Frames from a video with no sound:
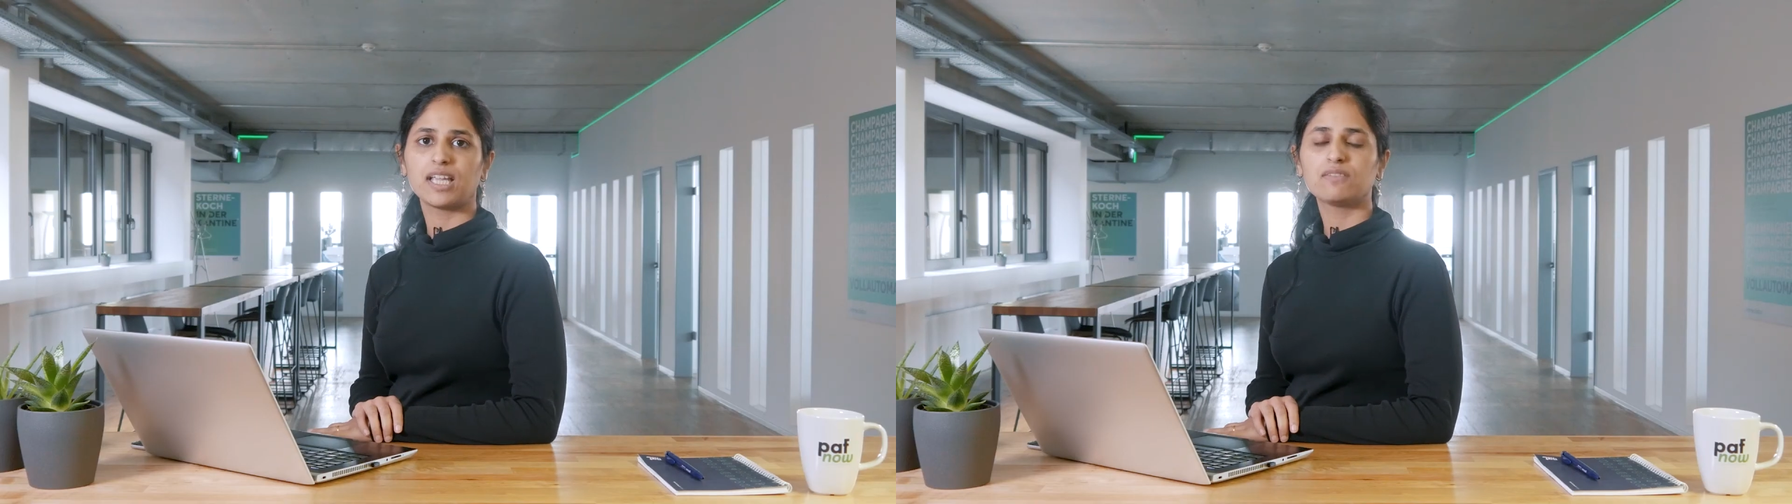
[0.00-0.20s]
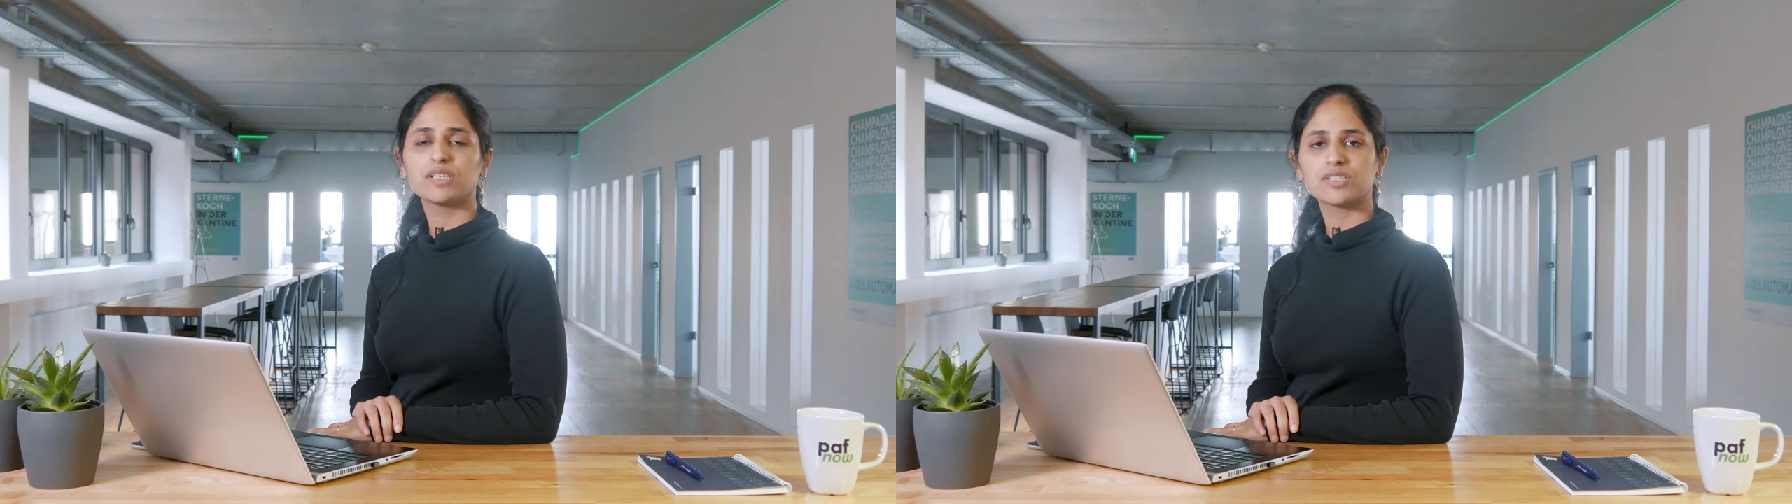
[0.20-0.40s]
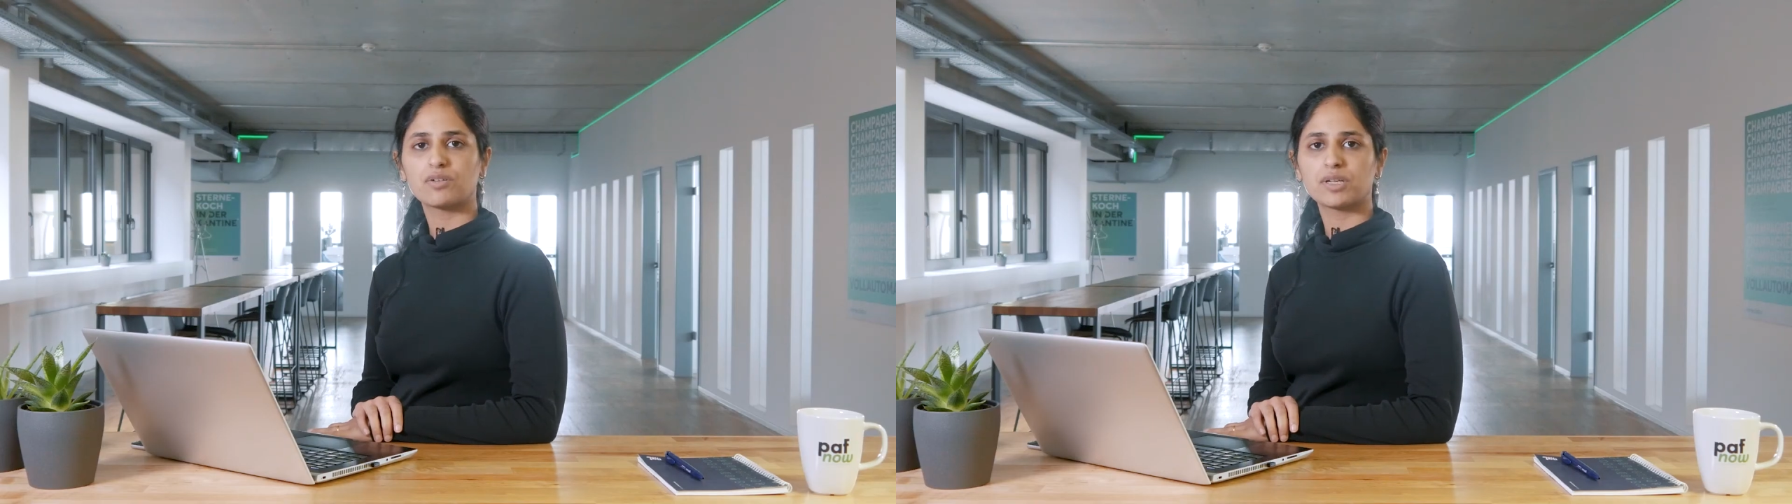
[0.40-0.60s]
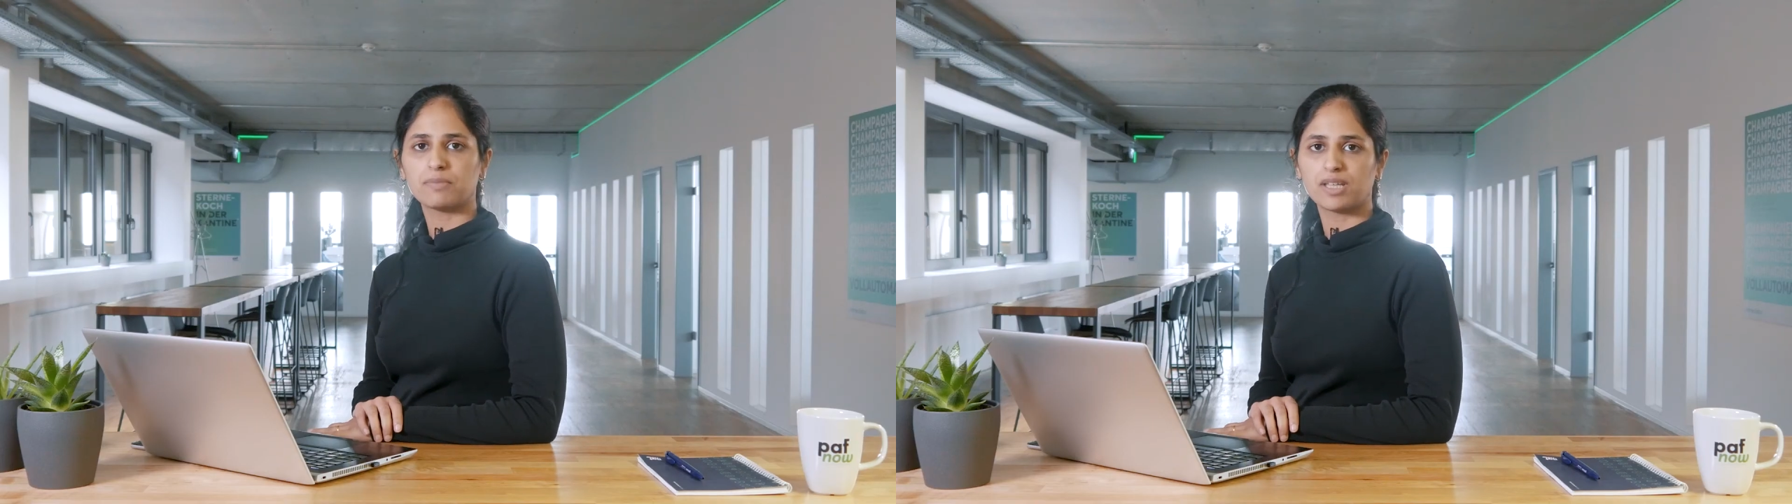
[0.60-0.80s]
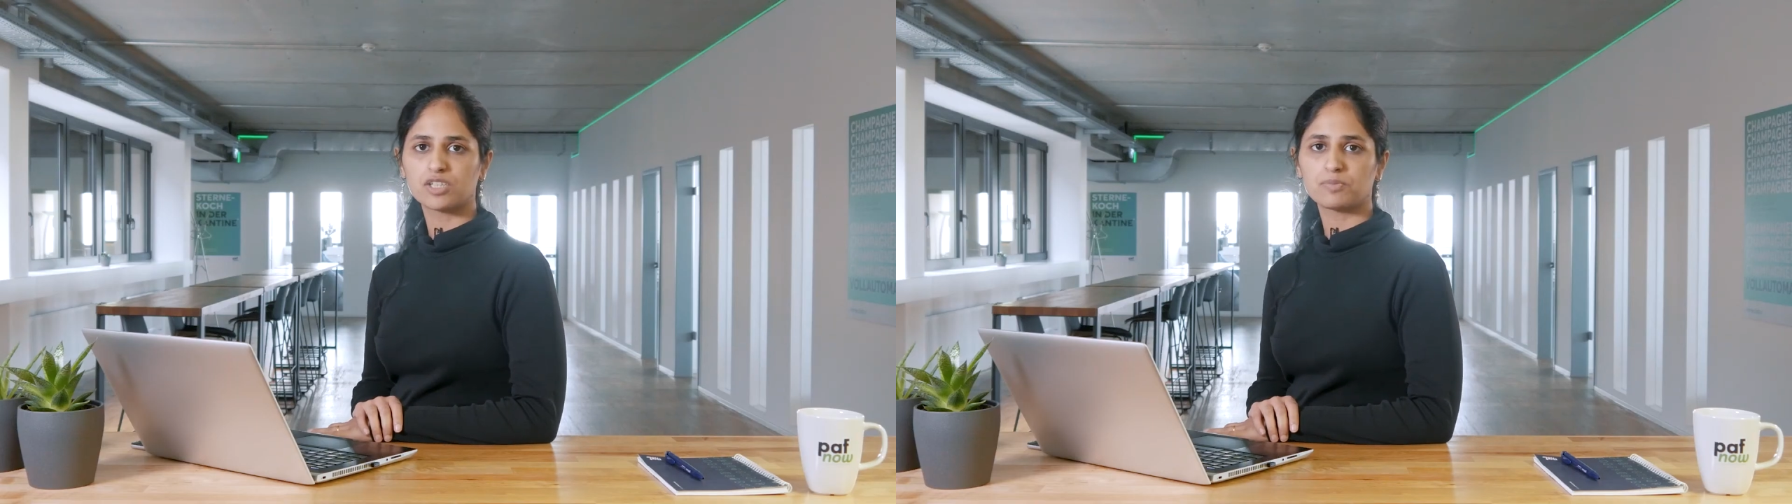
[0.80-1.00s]
inventory
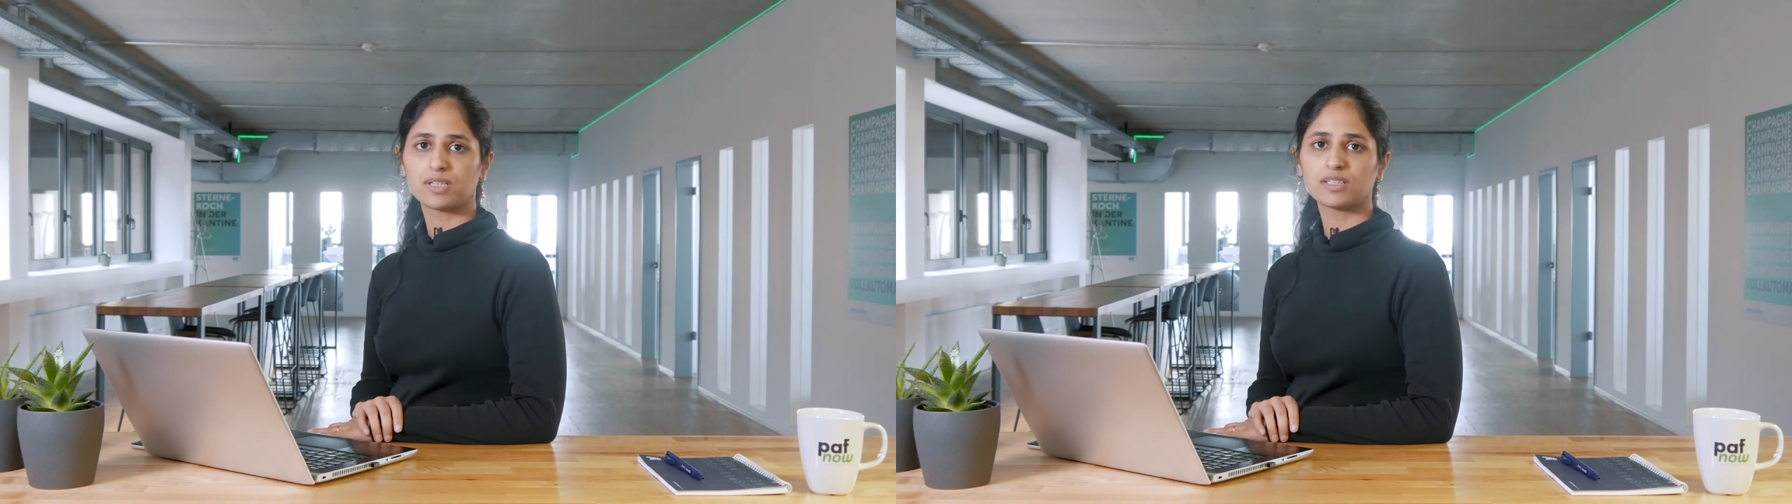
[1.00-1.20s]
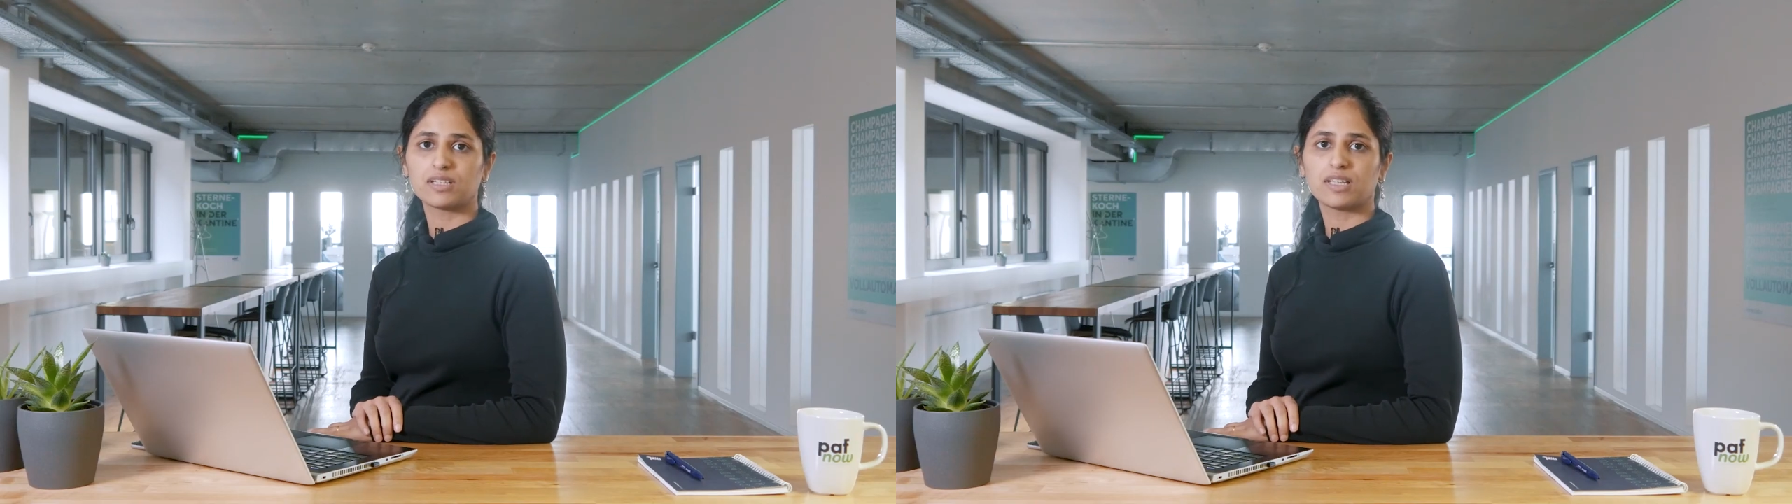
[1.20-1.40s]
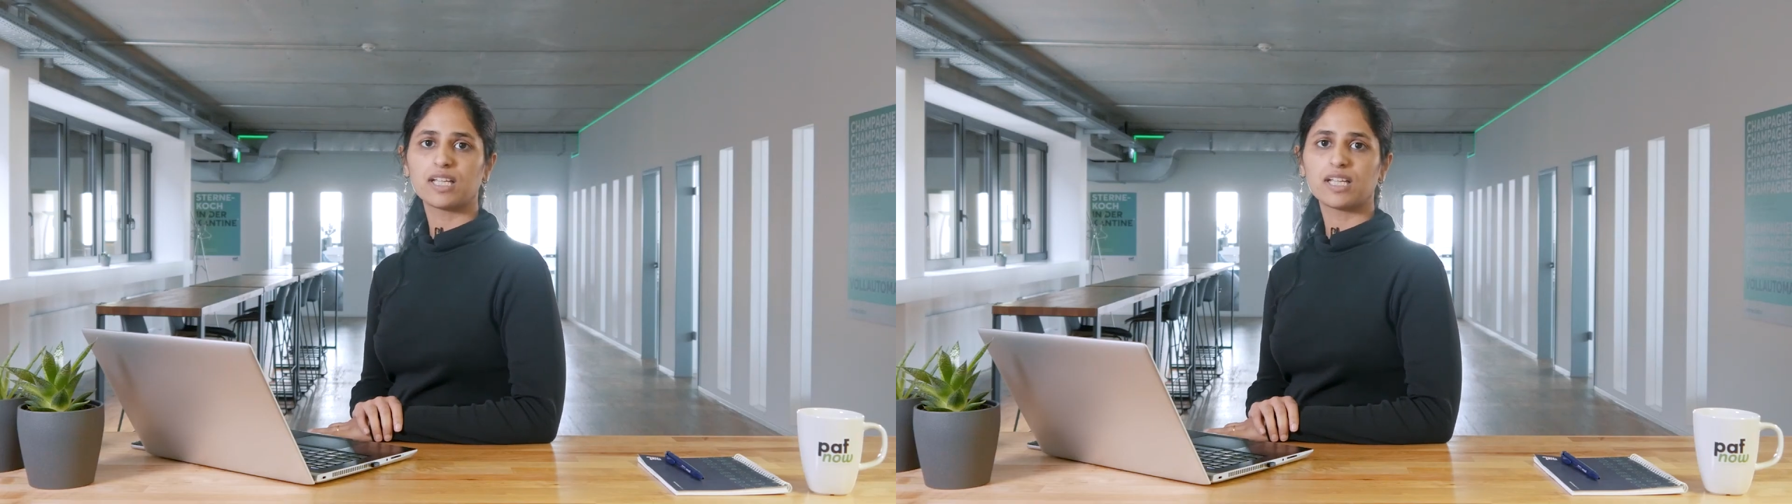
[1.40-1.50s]
management